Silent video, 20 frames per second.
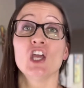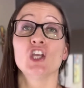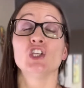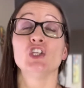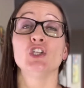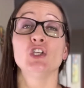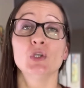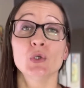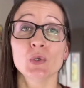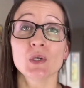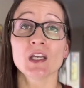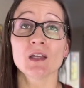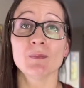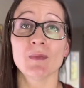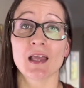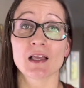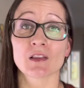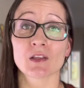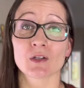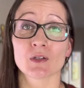you can
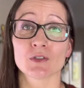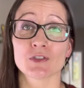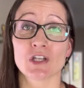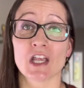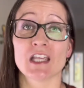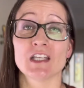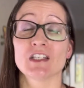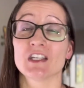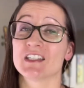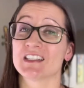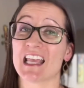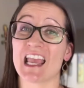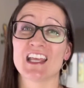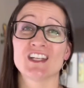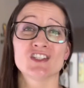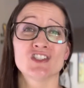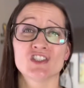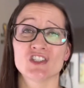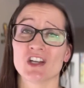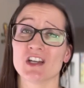make little changes
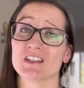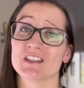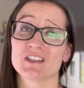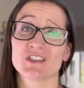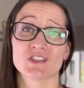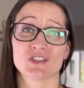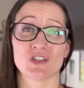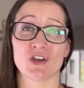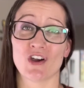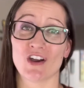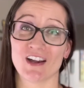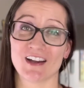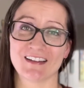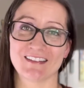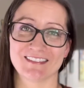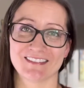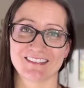and just start.